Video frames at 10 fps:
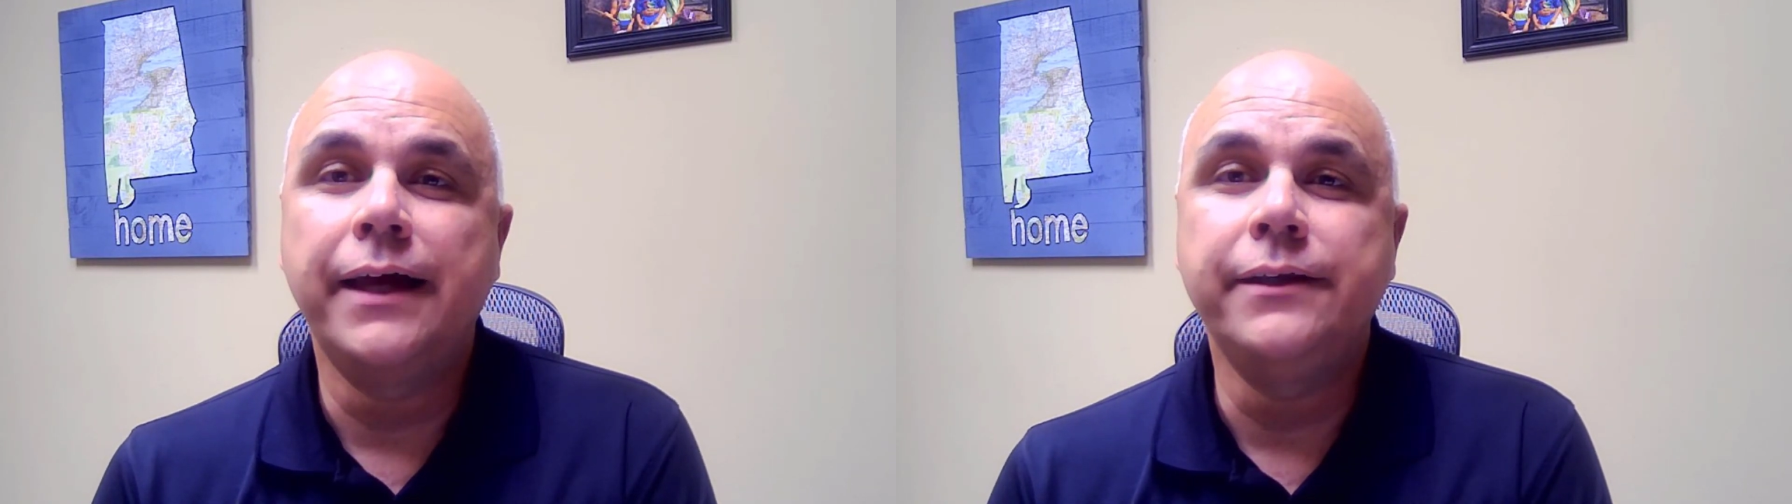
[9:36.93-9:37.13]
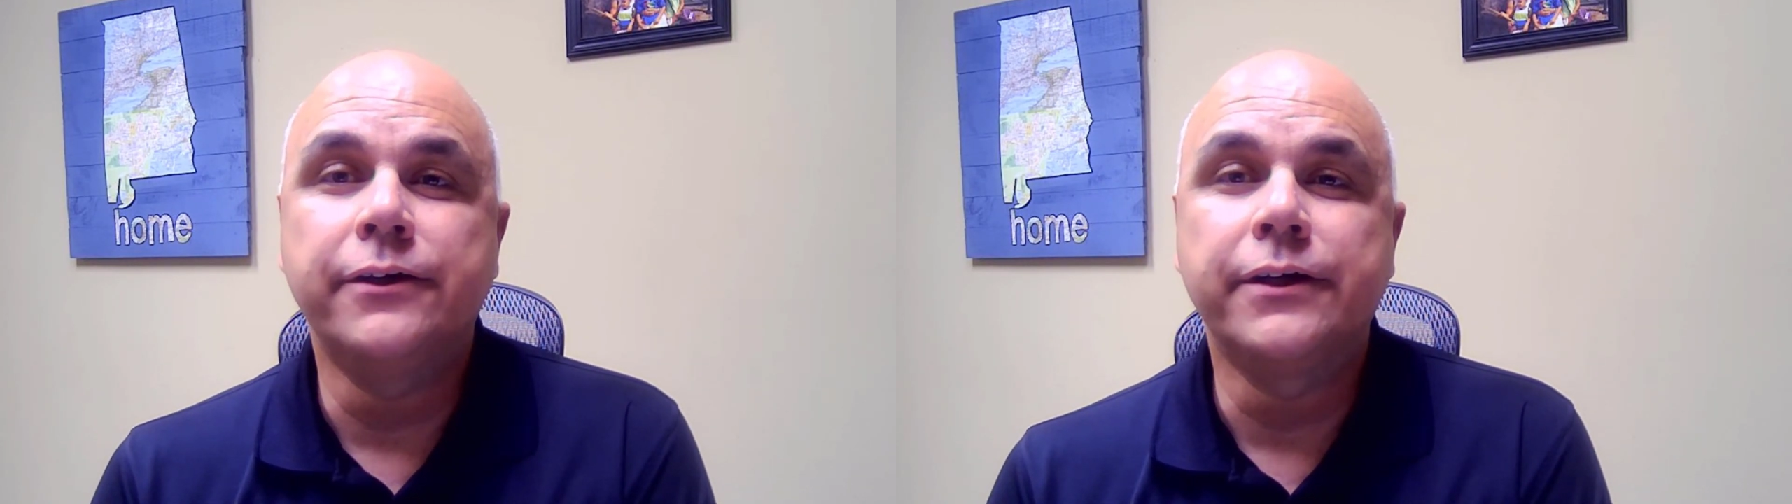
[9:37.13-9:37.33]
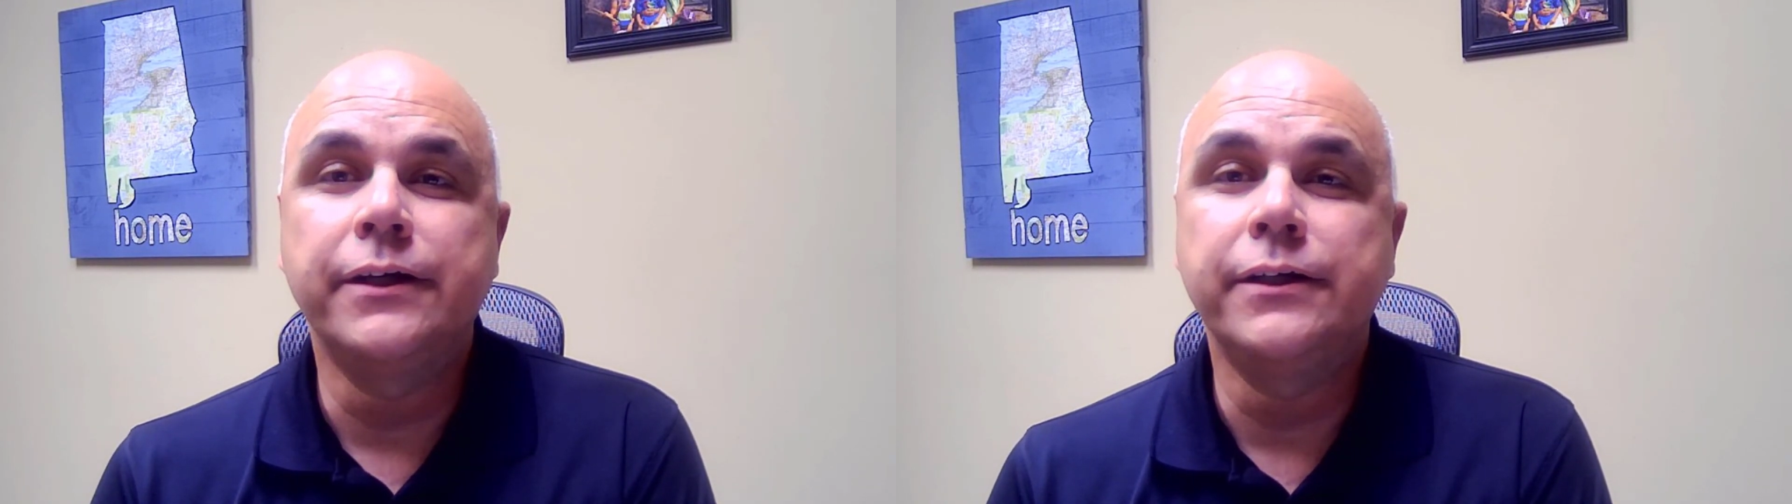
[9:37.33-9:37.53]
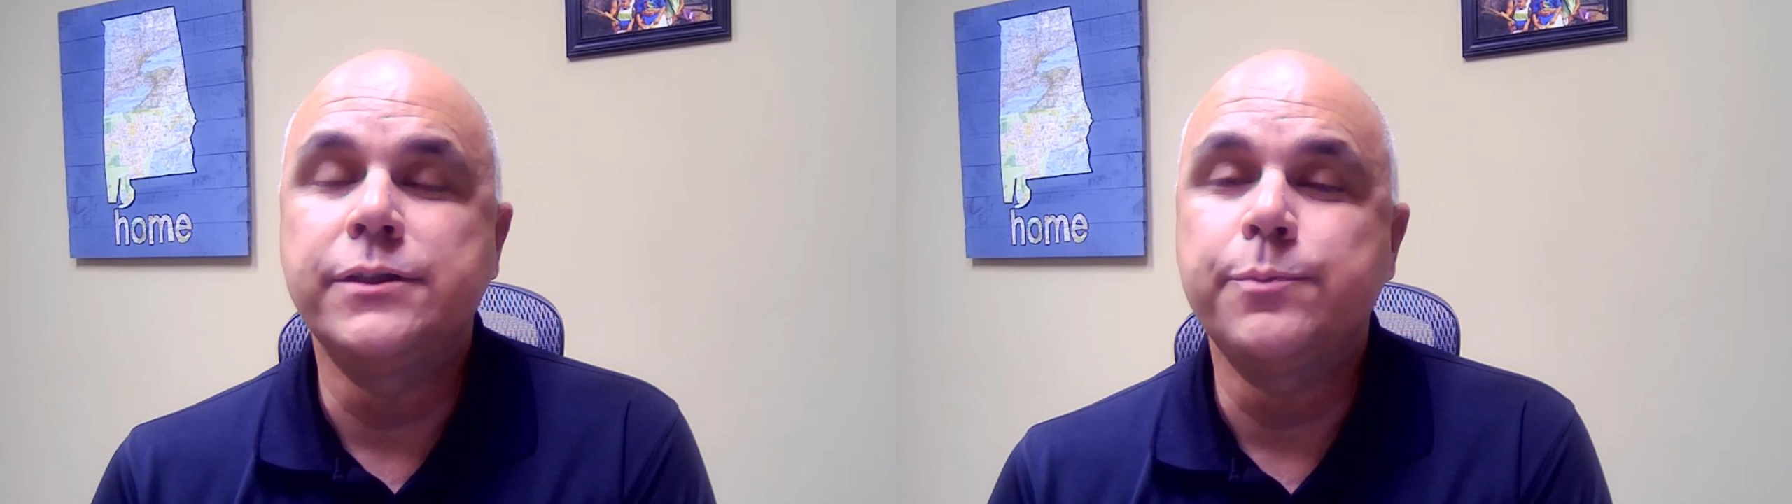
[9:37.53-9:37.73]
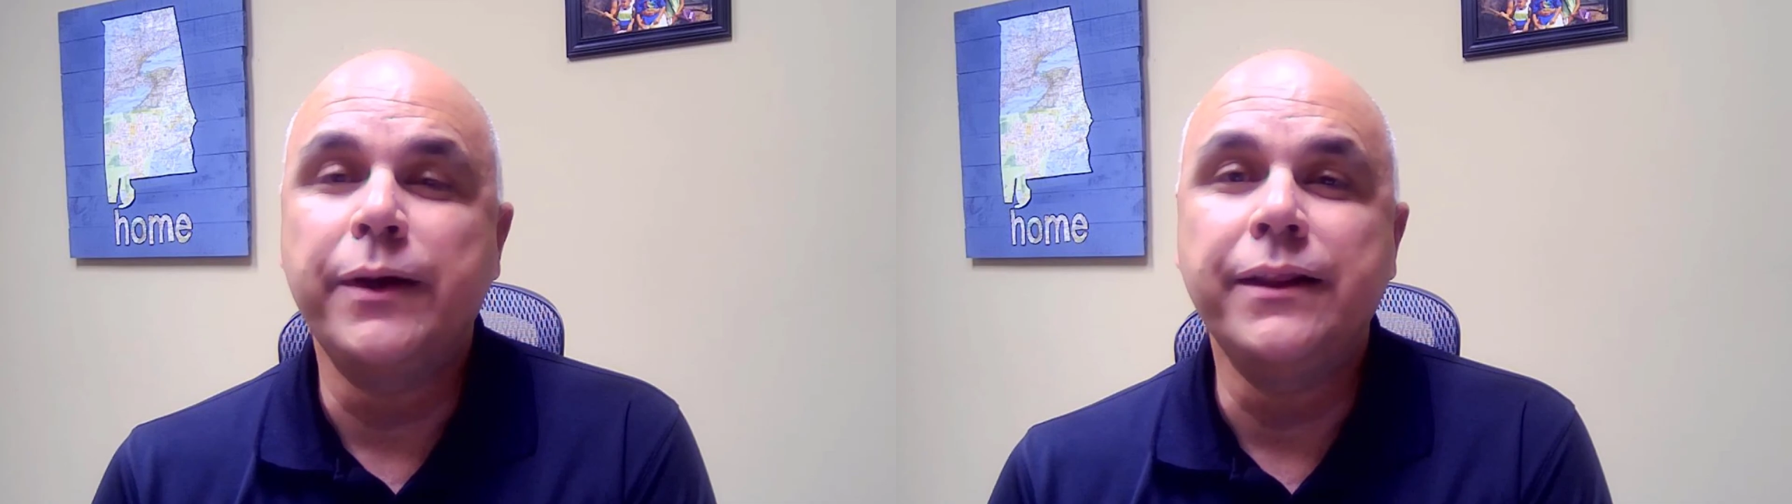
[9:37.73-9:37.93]
you're going to
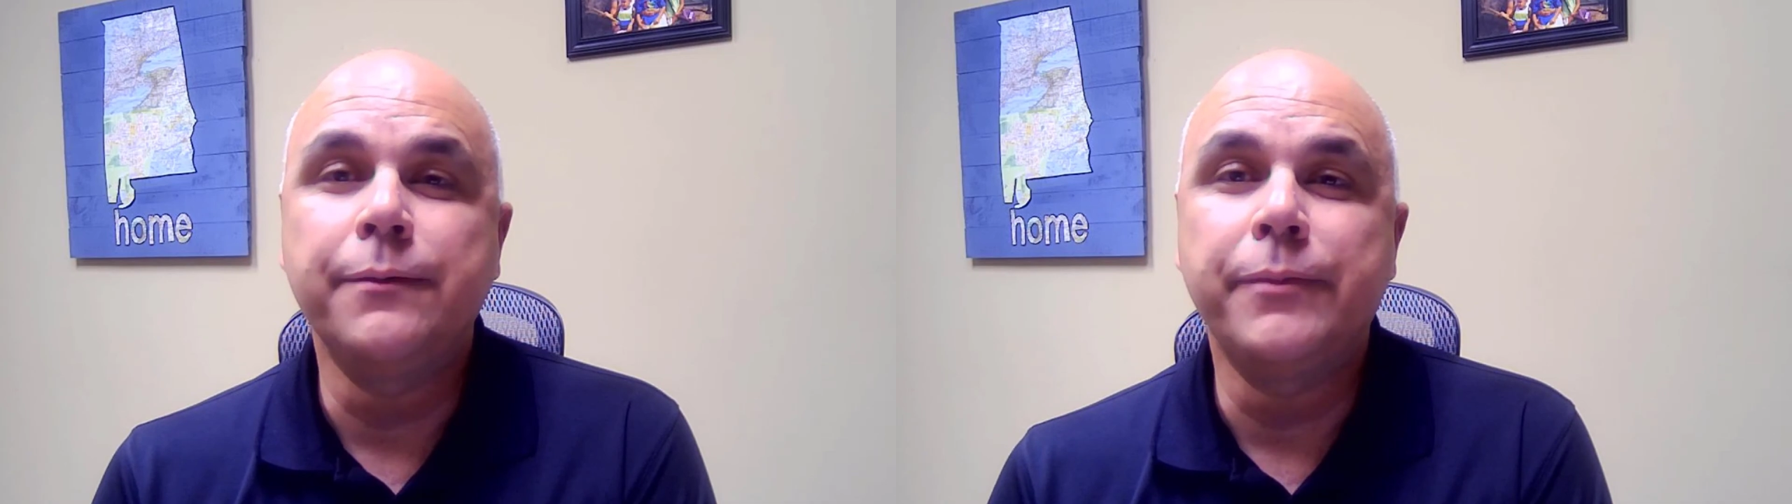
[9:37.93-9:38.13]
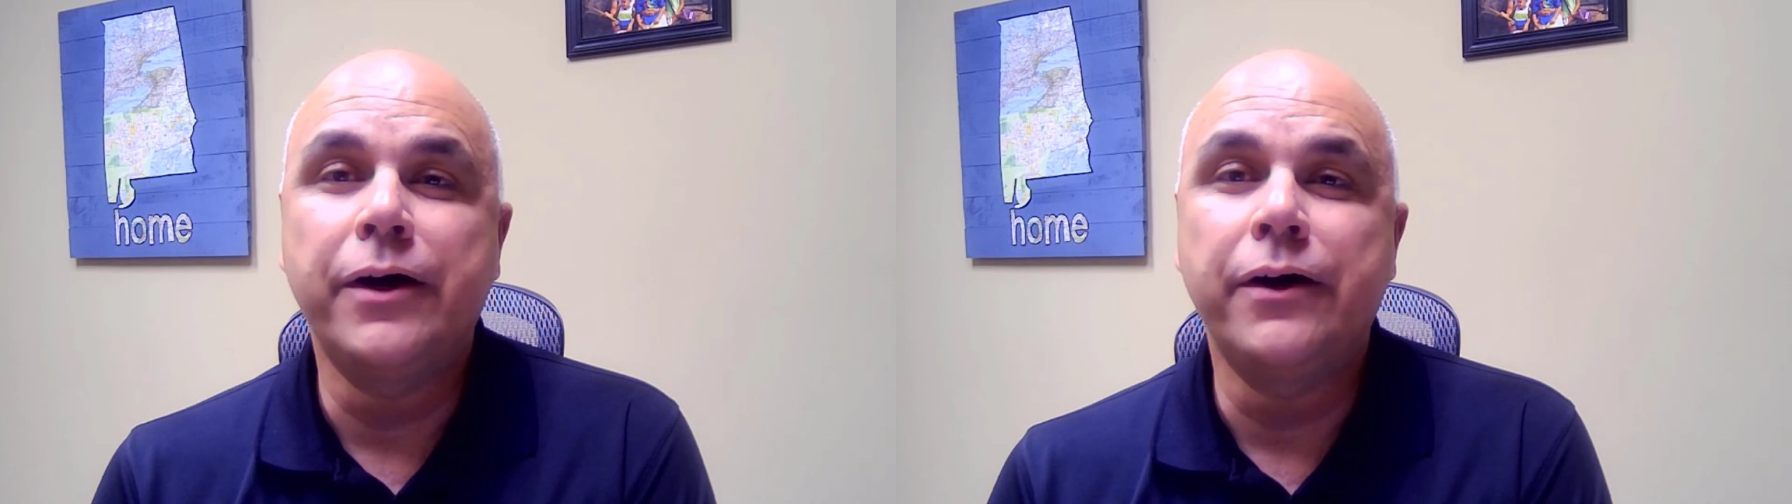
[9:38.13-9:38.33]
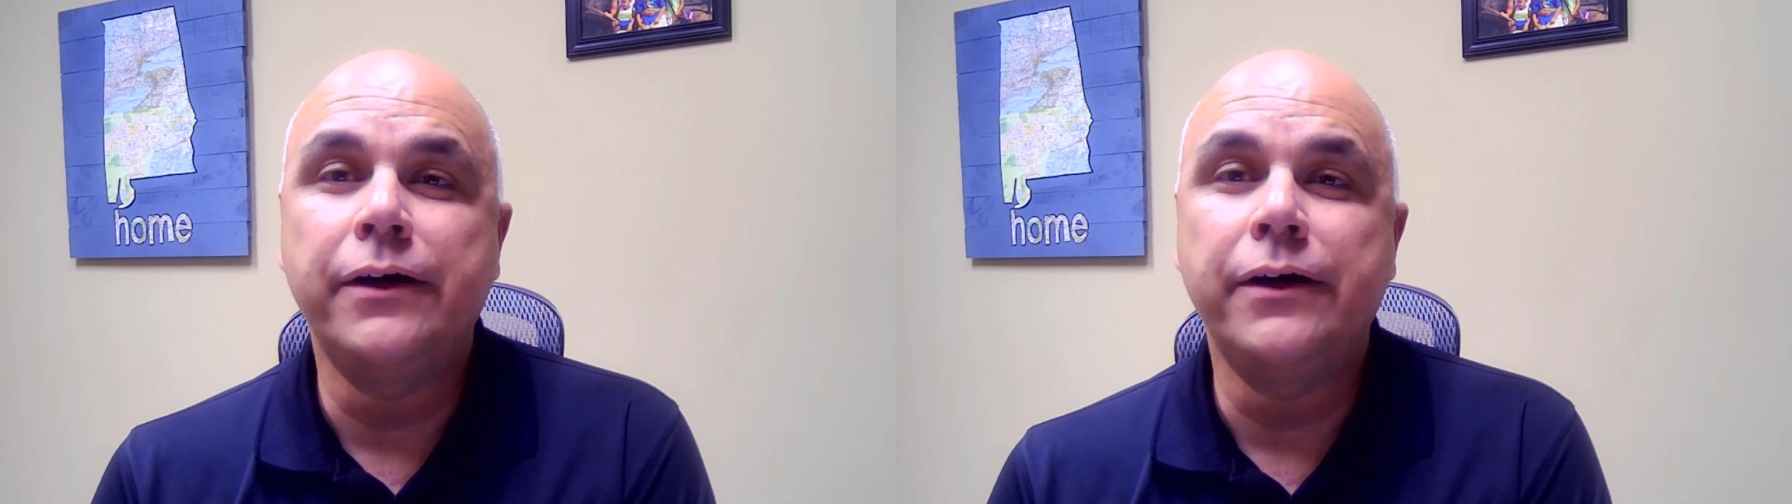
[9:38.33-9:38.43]
spin the ball,